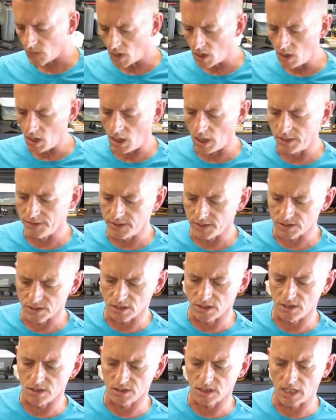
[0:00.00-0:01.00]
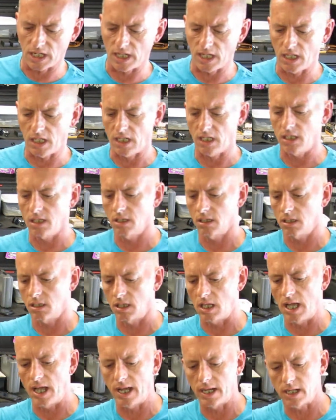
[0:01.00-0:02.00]
This is a
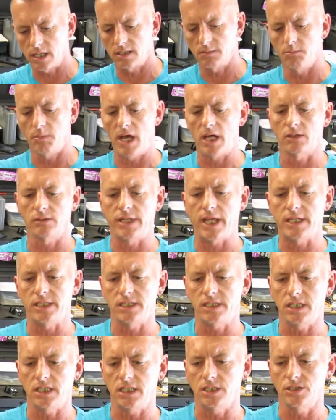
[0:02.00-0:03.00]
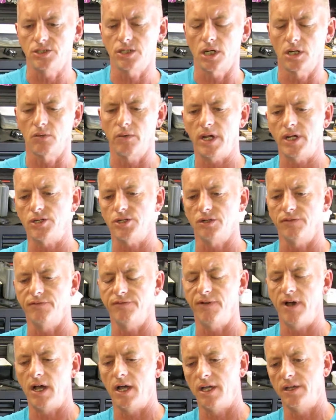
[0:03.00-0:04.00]
Glock Model 19 Generation
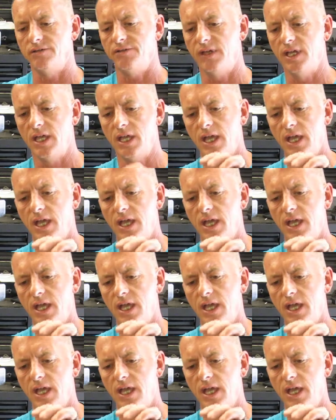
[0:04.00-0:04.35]
5.